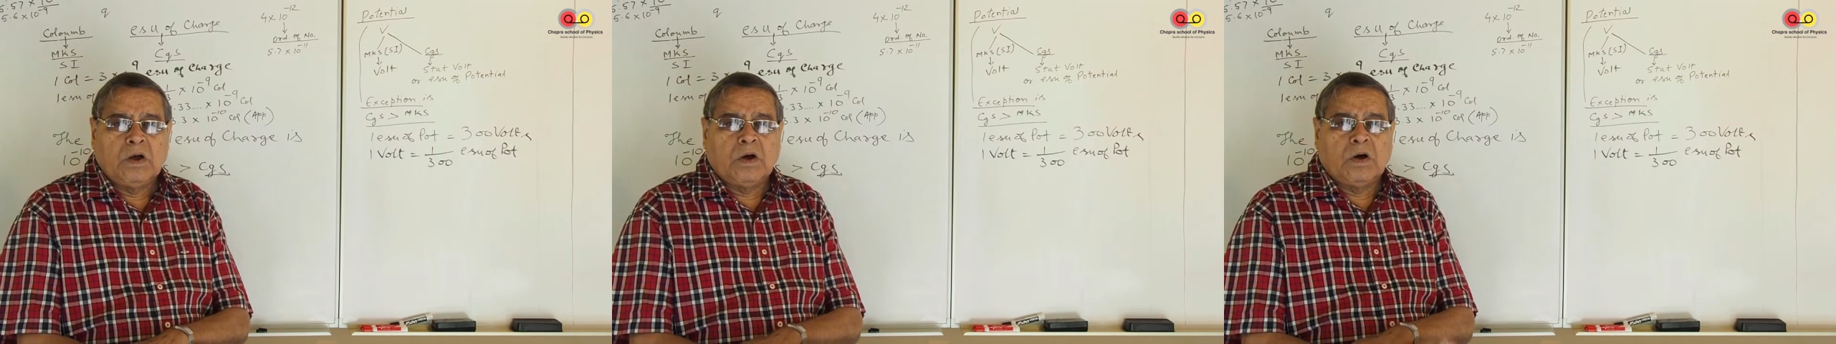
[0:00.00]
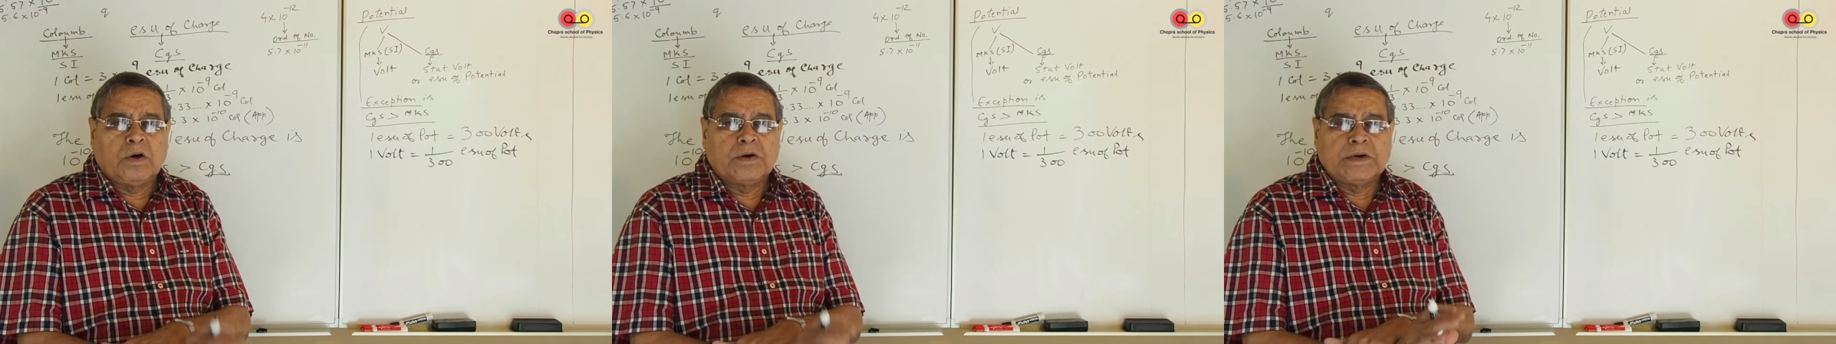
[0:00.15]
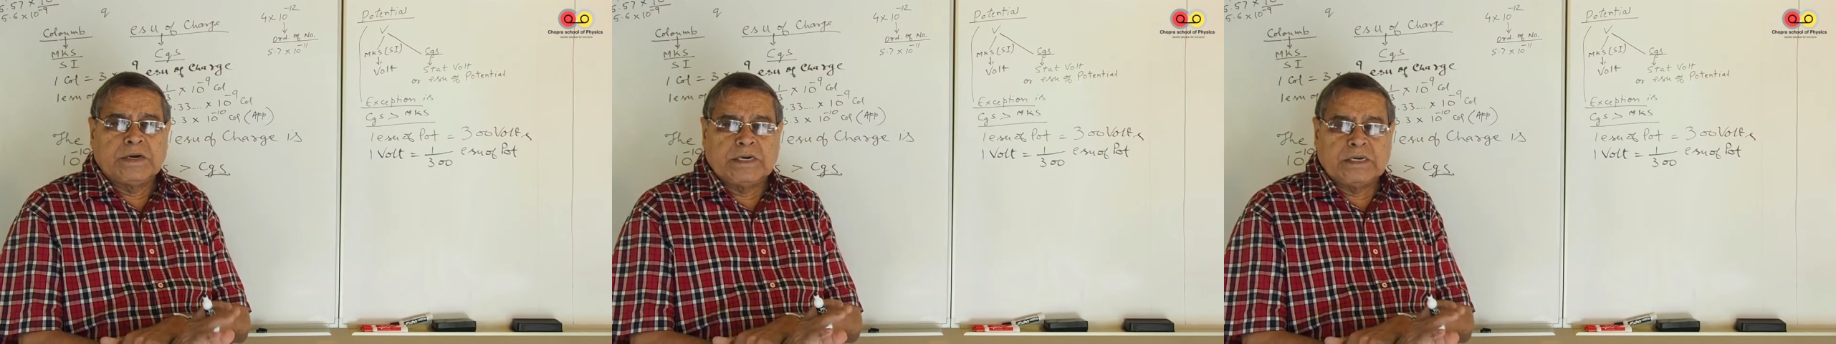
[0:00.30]

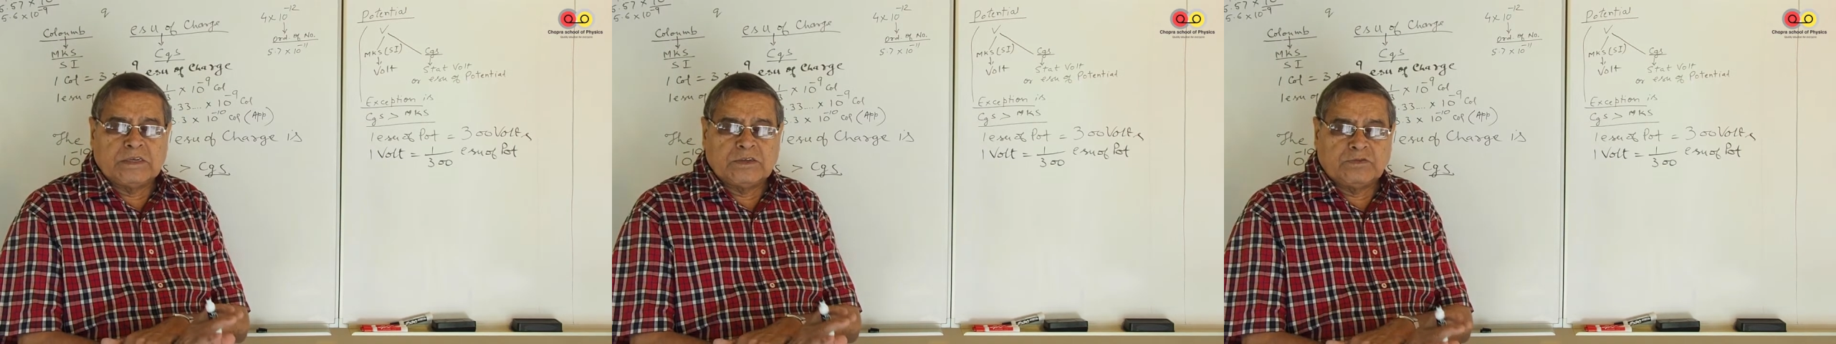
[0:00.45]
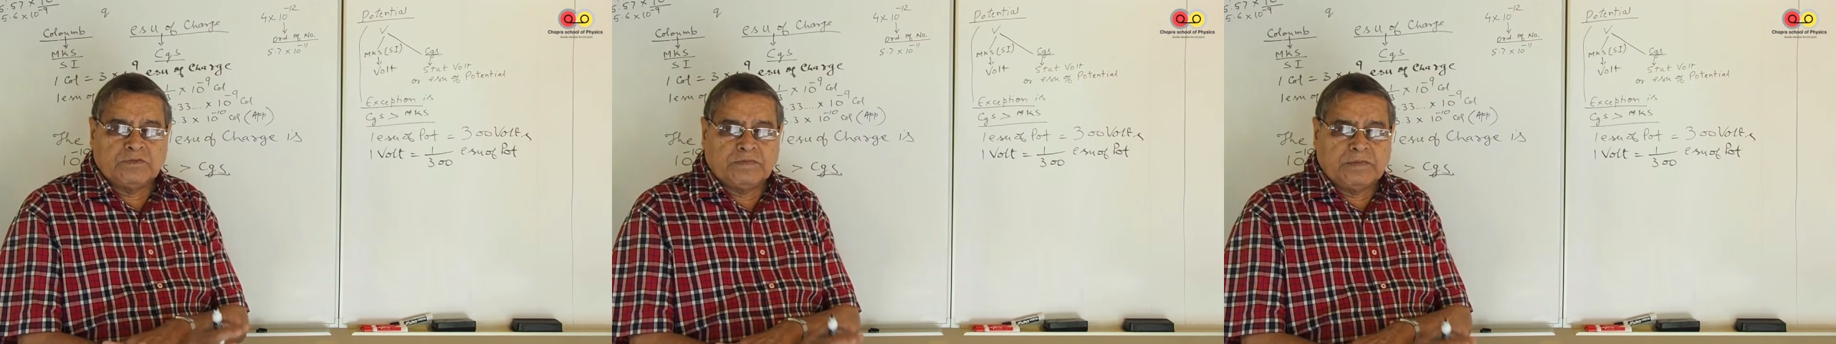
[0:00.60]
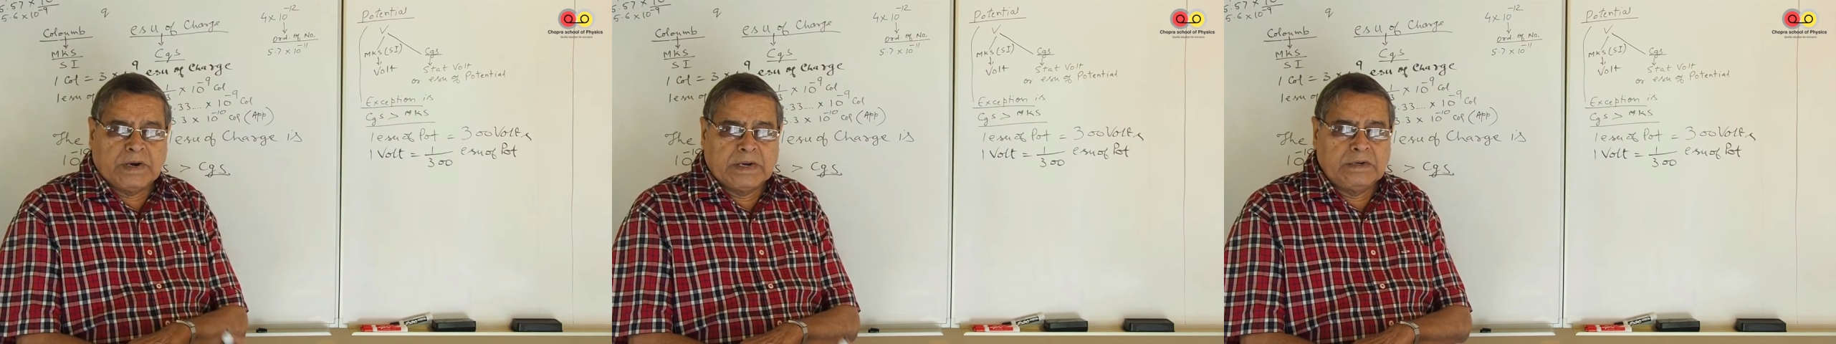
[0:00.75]
or it is
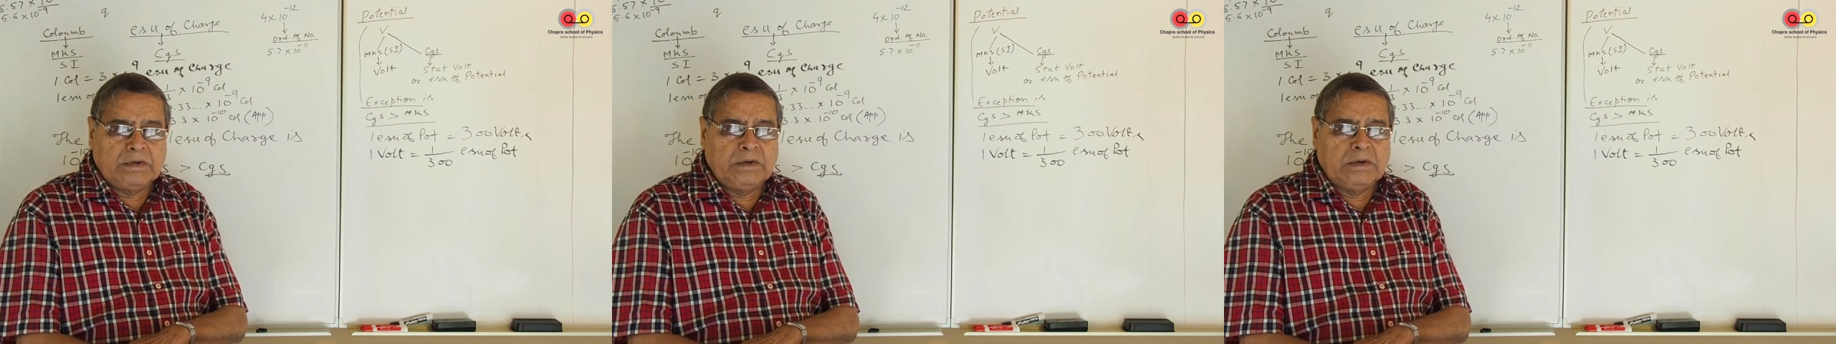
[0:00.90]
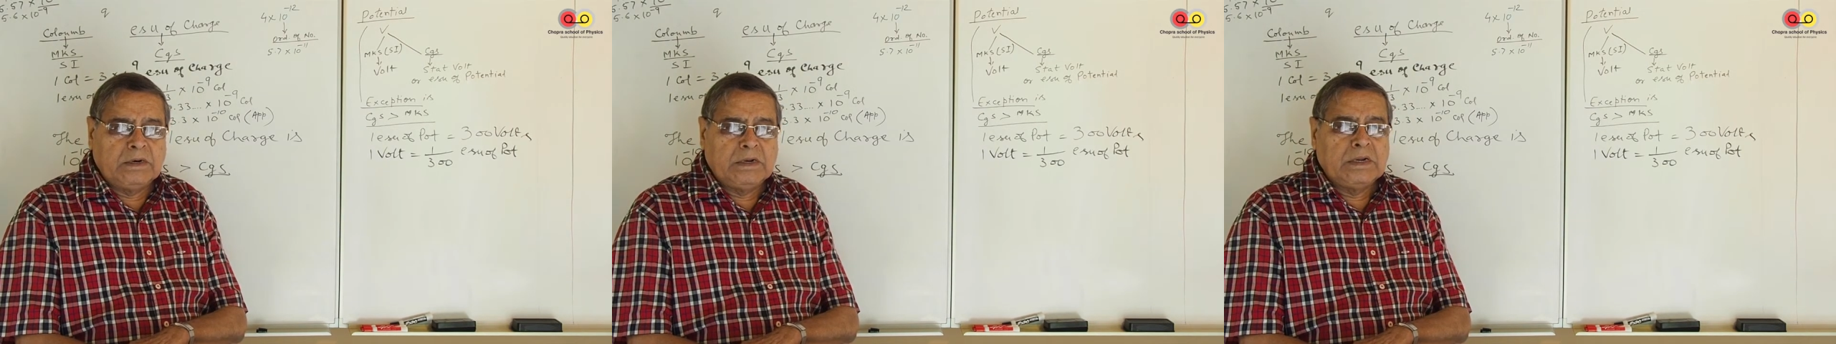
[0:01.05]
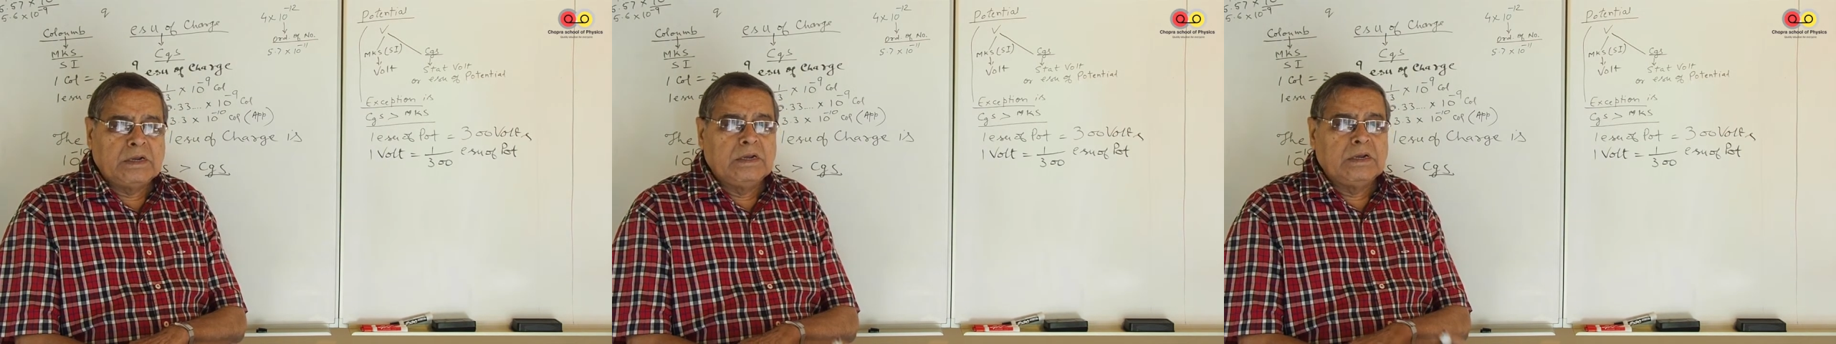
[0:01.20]

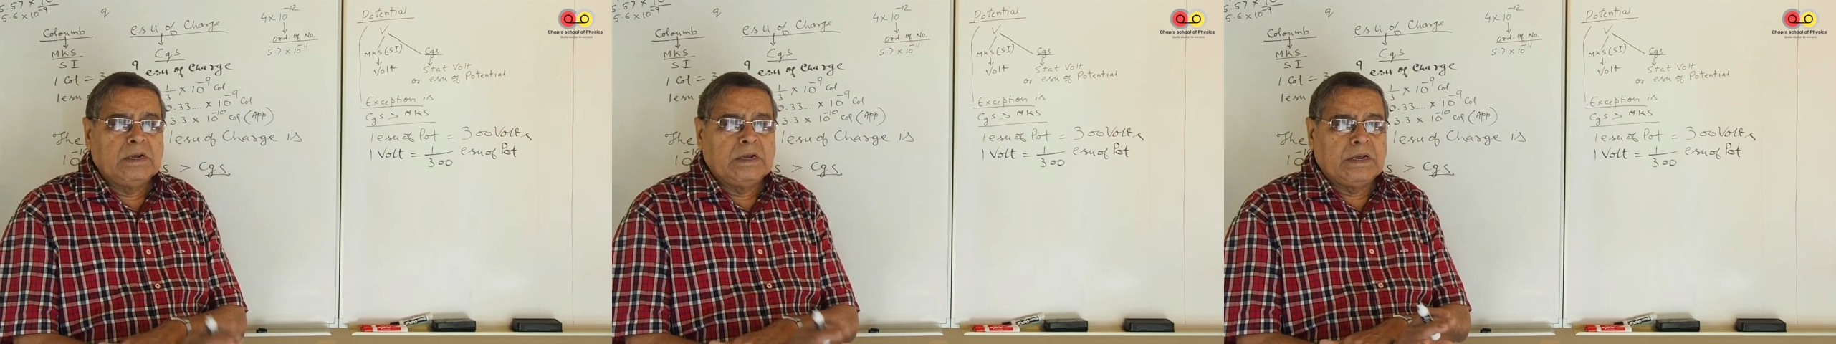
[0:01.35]
1